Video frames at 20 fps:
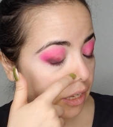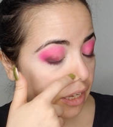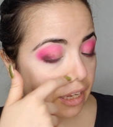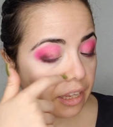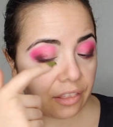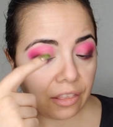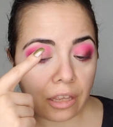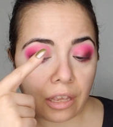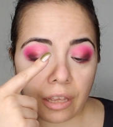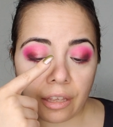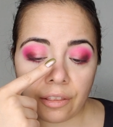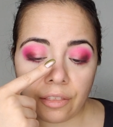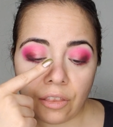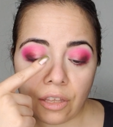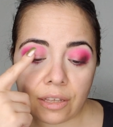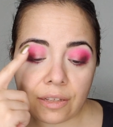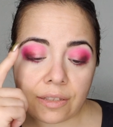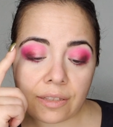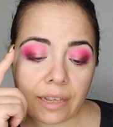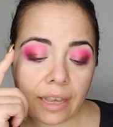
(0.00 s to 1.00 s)
in
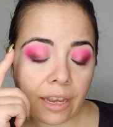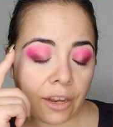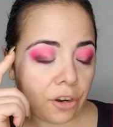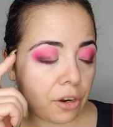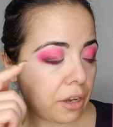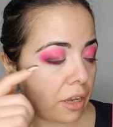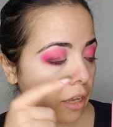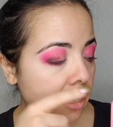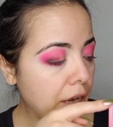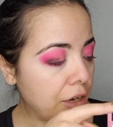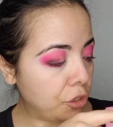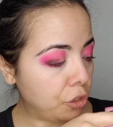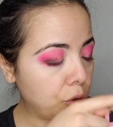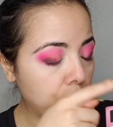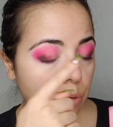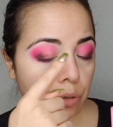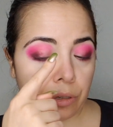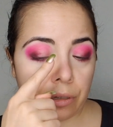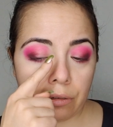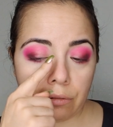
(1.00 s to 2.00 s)
this area, and you
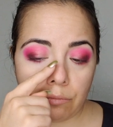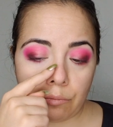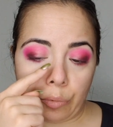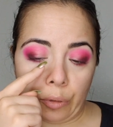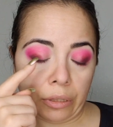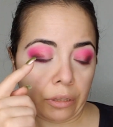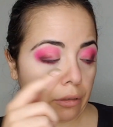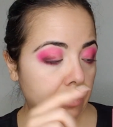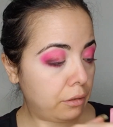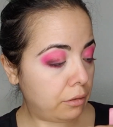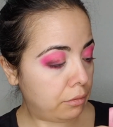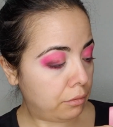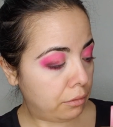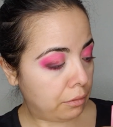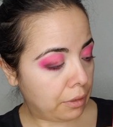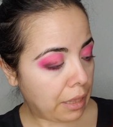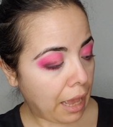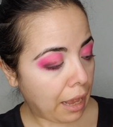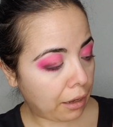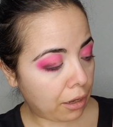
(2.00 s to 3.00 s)
could put
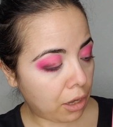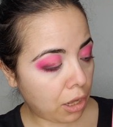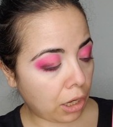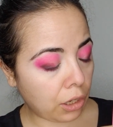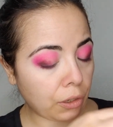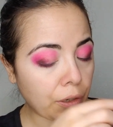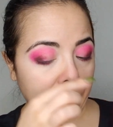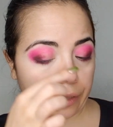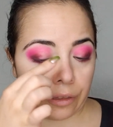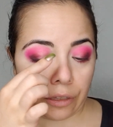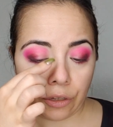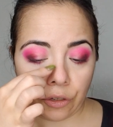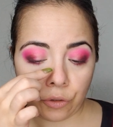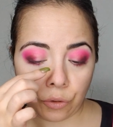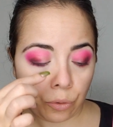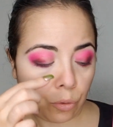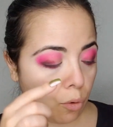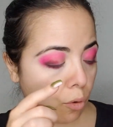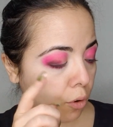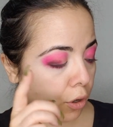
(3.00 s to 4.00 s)
that color in the inner
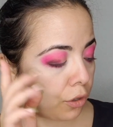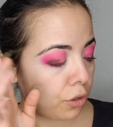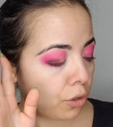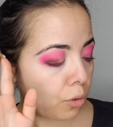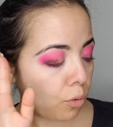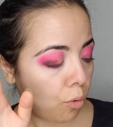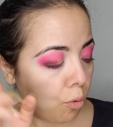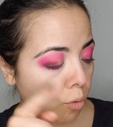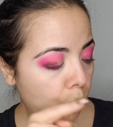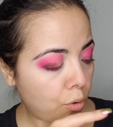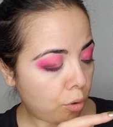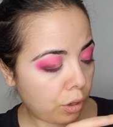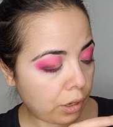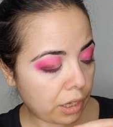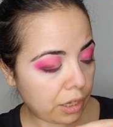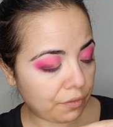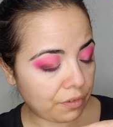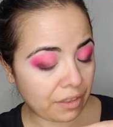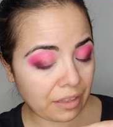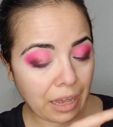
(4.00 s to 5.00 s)
corner, or
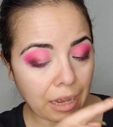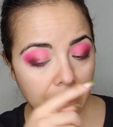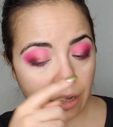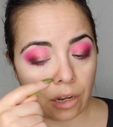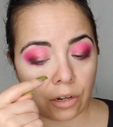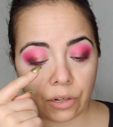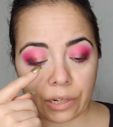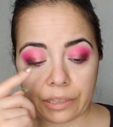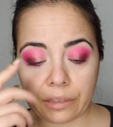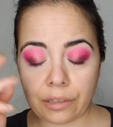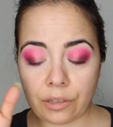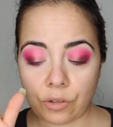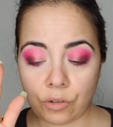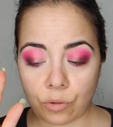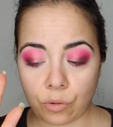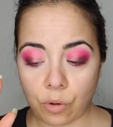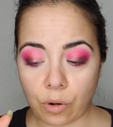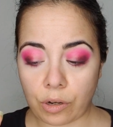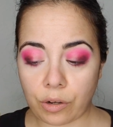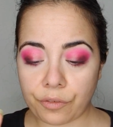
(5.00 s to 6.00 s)
even that color in the inner
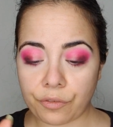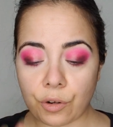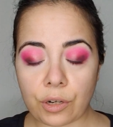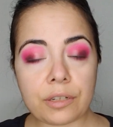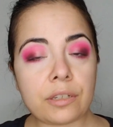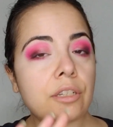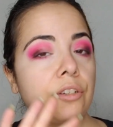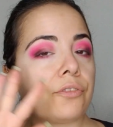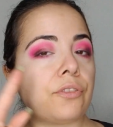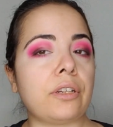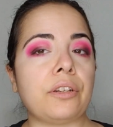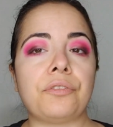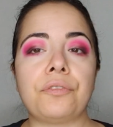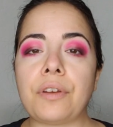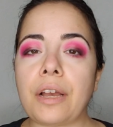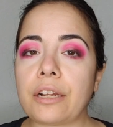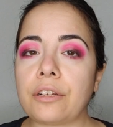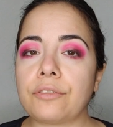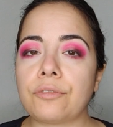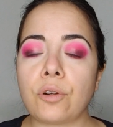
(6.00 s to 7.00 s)
corner for a different
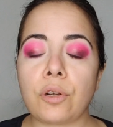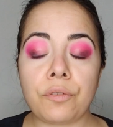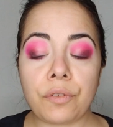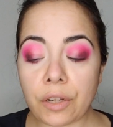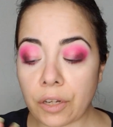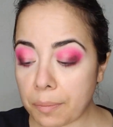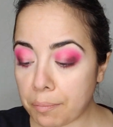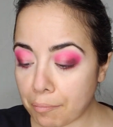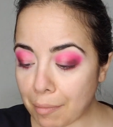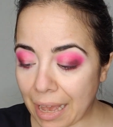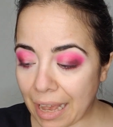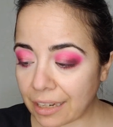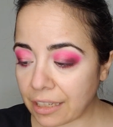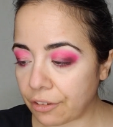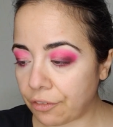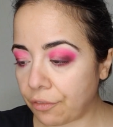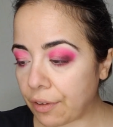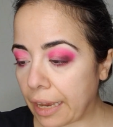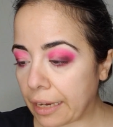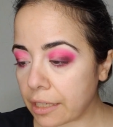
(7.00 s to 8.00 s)
effect, for a very matte
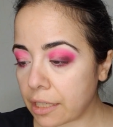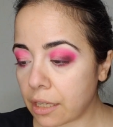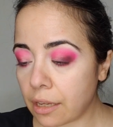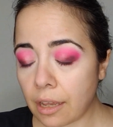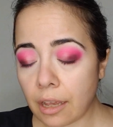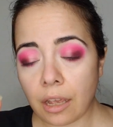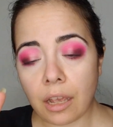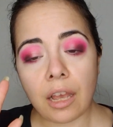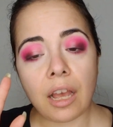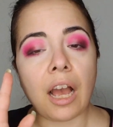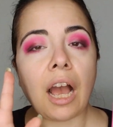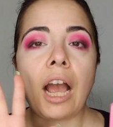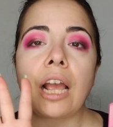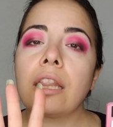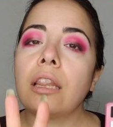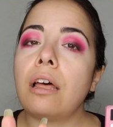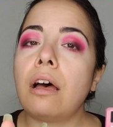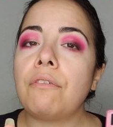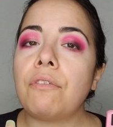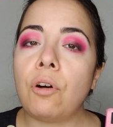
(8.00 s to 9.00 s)
effect. I
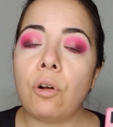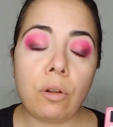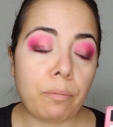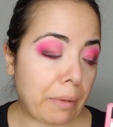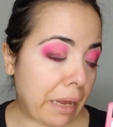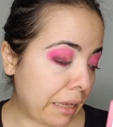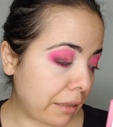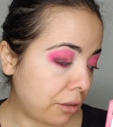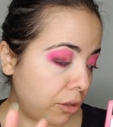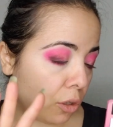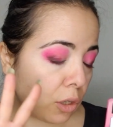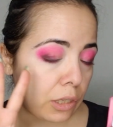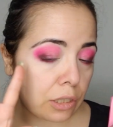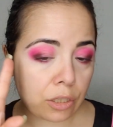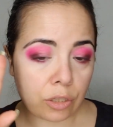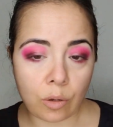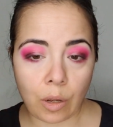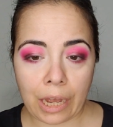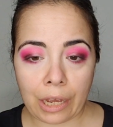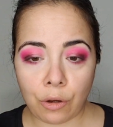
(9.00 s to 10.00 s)
love all matte looks,
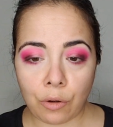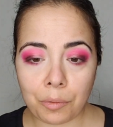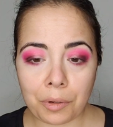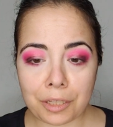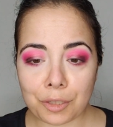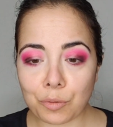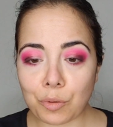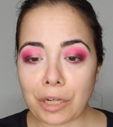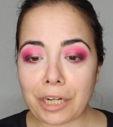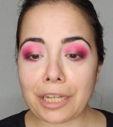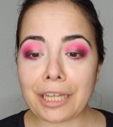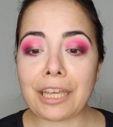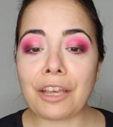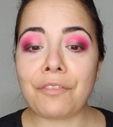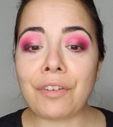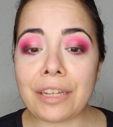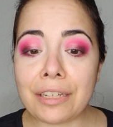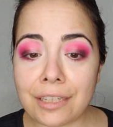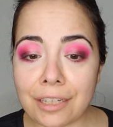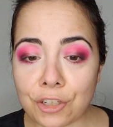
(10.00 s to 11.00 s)
so I always want to give
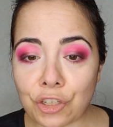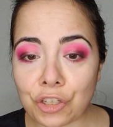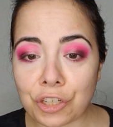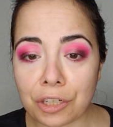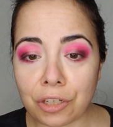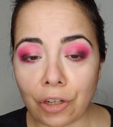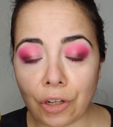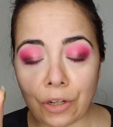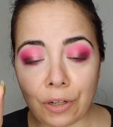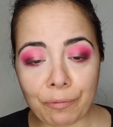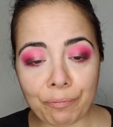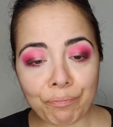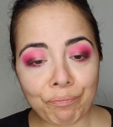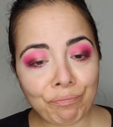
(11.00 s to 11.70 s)
additional